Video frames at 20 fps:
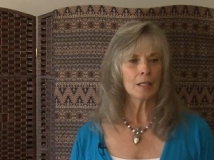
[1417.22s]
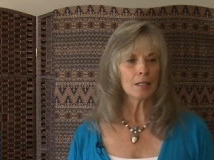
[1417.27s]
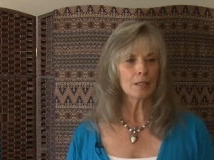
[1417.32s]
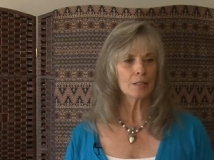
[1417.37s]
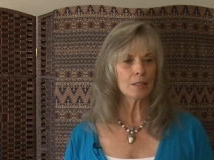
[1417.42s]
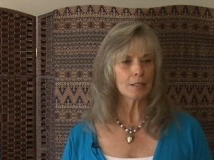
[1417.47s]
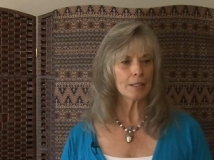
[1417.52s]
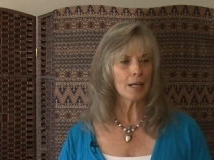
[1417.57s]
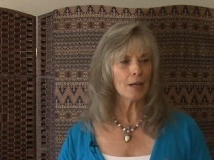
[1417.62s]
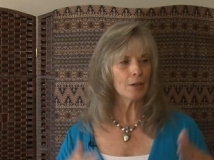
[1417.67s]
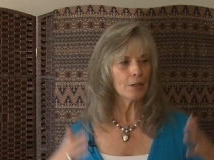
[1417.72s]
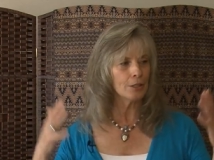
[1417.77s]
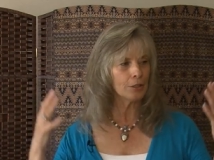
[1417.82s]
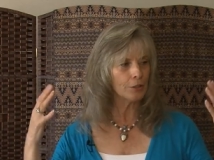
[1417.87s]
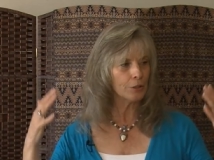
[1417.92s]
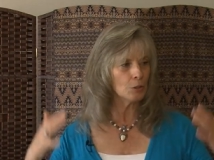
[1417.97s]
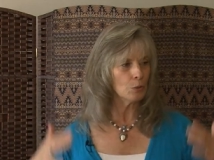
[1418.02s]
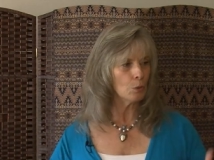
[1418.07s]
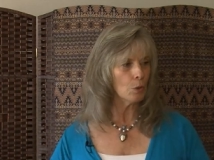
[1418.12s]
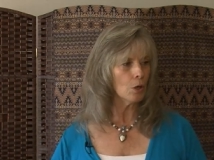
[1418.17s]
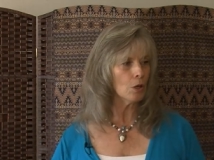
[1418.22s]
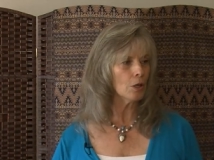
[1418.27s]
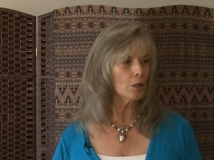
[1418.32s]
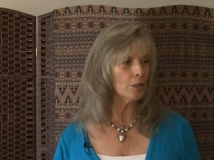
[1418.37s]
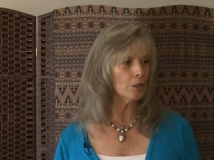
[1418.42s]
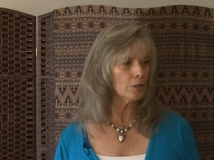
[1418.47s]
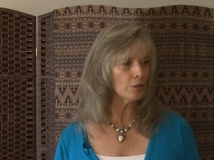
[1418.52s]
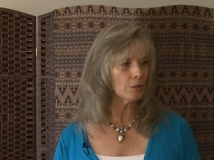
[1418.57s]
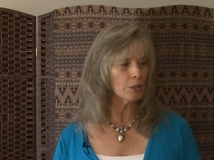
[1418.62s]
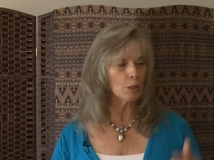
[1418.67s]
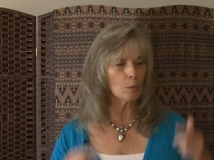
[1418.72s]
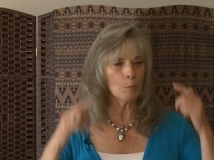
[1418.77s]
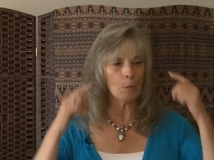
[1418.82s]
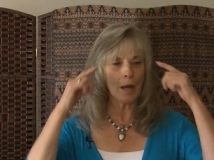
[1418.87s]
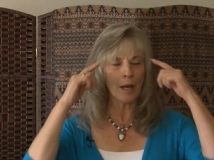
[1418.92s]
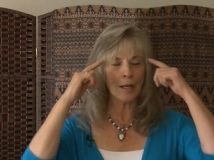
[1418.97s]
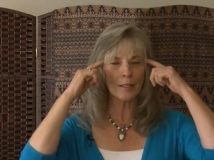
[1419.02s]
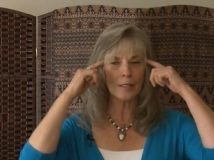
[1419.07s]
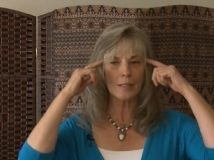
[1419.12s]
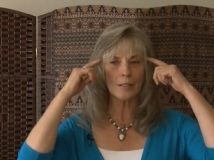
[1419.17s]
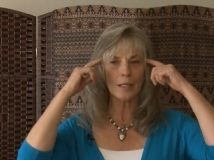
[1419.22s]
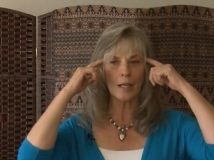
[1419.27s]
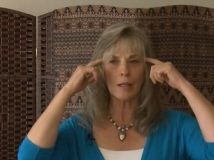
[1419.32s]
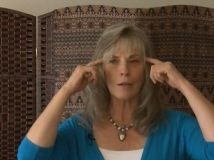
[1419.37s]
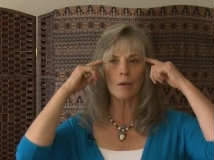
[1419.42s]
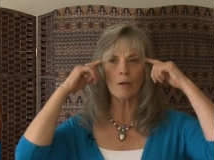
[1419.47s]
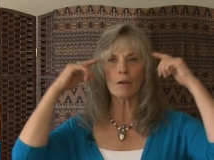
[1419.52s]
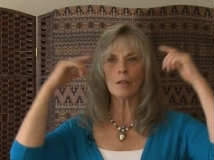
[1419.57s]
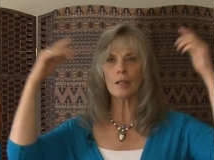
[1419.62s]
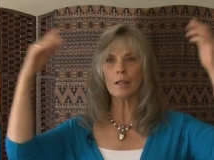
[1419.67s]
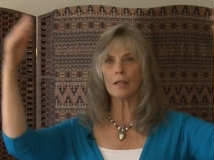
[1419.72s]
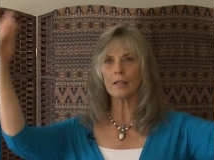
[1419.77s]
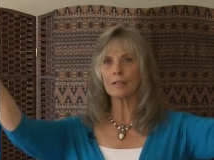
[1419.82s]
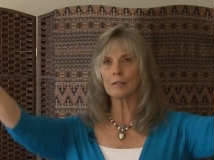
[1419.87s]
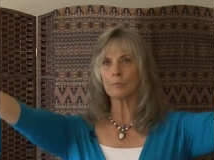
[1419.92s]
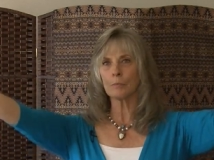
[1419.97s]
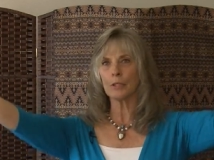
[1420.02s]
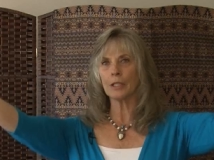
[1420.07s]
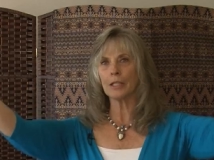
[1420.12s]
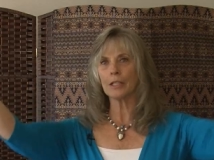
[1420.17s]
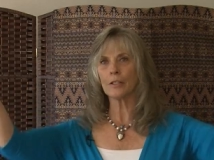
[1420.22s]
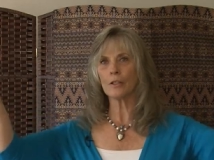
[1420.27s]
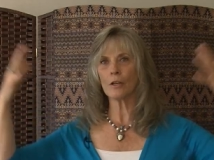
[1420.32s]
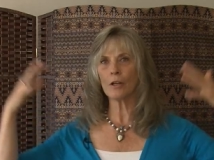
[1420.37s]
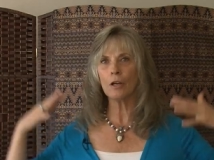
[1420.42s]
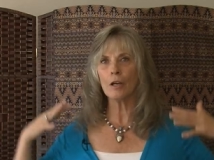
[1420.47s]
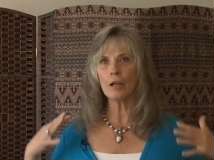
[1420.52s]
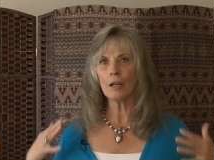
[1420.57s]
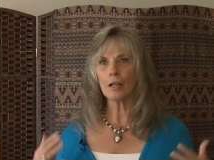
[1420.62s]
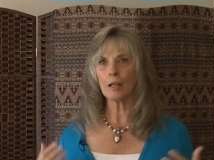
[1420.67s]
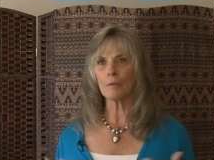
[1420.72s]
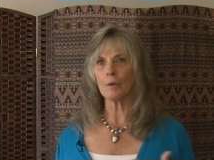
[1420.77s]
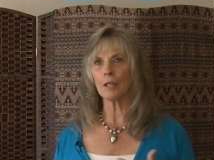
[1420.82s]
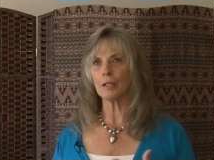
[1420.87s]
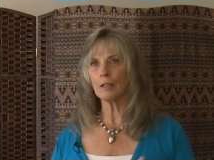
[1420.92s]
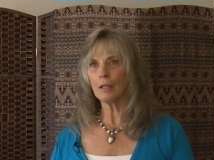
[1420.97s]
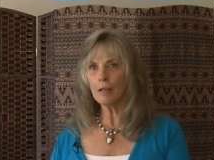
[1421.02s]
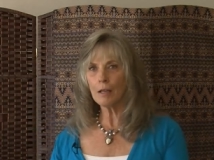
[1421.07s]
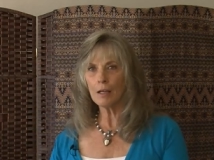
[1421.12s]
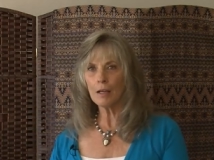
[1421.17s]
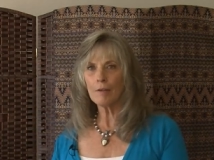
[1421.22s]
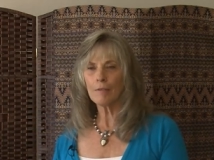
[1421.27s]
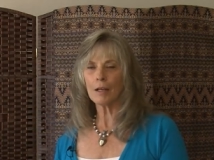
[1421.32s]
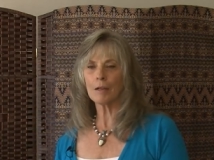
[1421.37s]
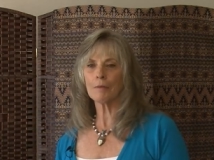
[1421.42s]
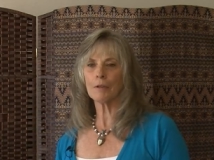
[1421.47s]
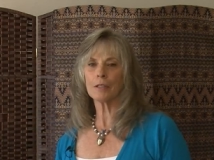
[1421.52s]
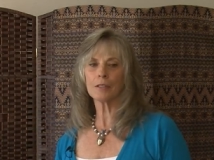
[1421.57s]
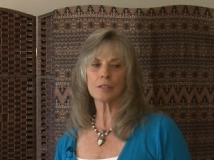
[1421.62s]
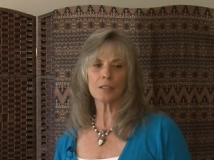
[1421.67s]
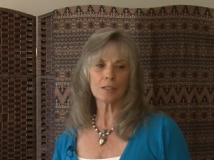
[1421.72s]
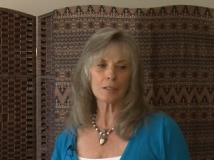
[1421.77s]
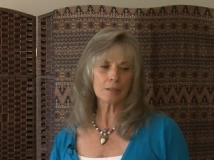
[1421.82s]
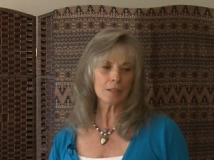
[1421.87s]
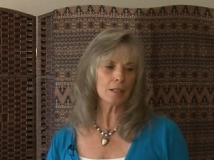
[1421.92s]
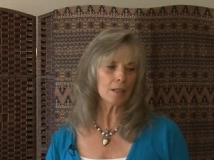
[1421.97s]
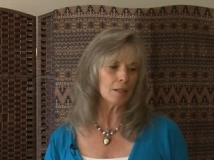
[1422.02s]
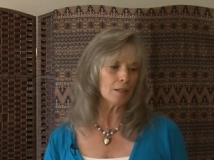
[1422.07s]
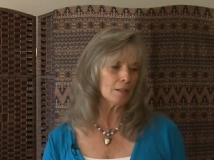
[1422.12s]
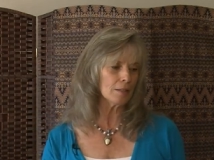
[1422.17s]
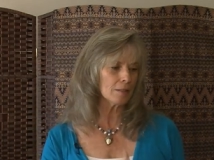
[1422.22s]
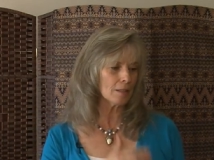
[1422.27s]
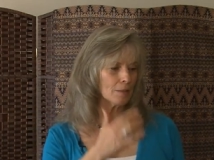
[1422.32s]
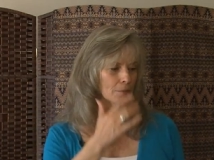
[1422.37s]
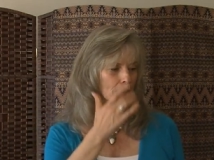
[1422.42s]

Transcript: To now here you are, your, your mind is saying, oh yes, bring it on. I want love, I want success, I